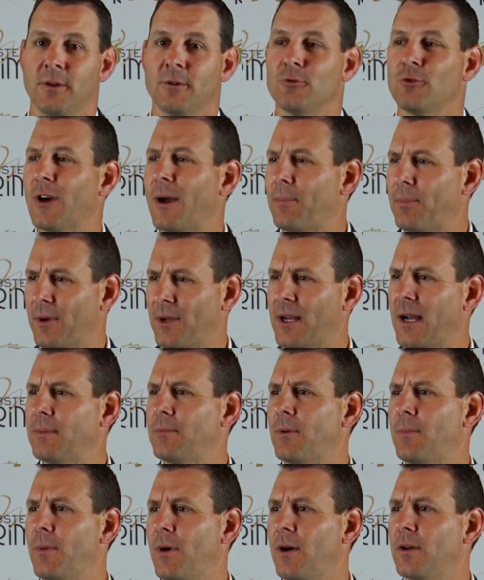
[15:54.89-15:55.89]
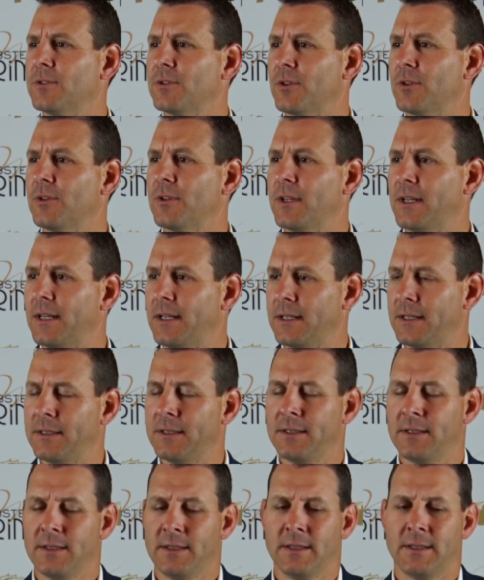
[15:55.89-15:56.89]
dropping a couple balls early,
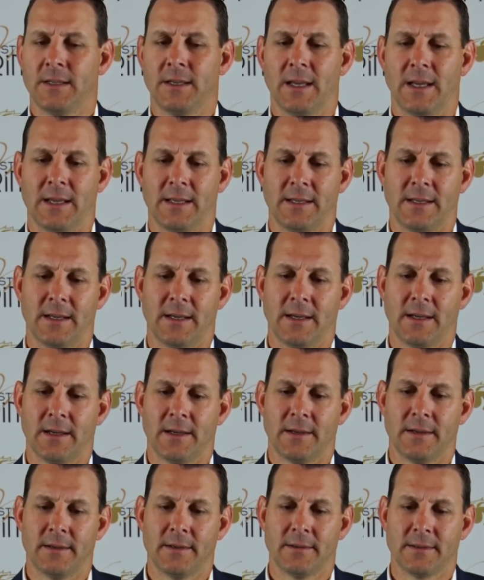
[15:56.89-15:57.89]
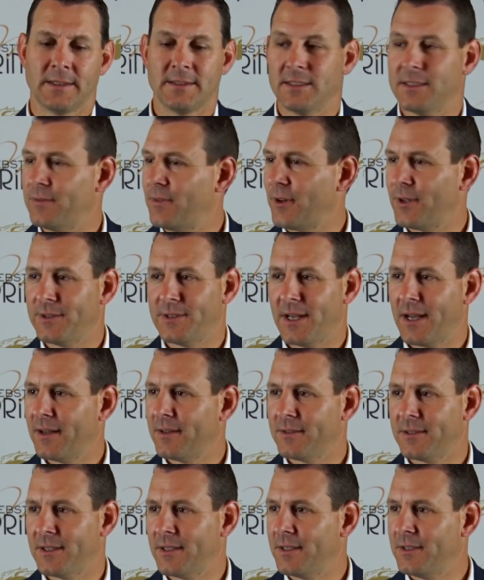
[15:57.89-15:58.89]
because he's very
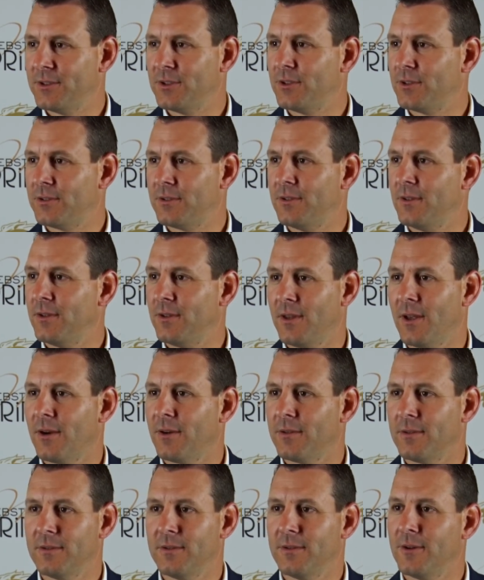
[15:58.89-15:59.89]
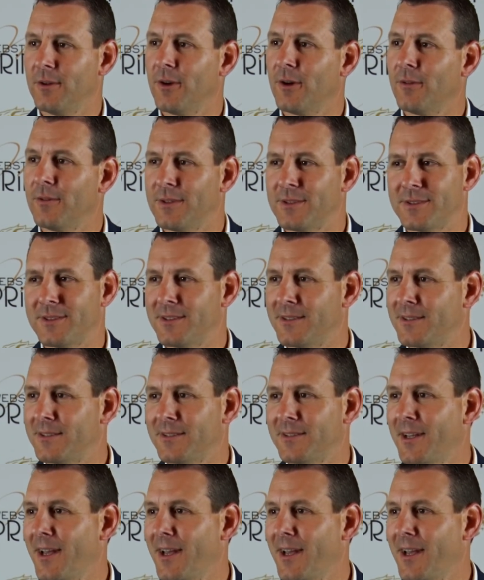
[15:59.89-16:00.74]
talented. He's just, they're nervous as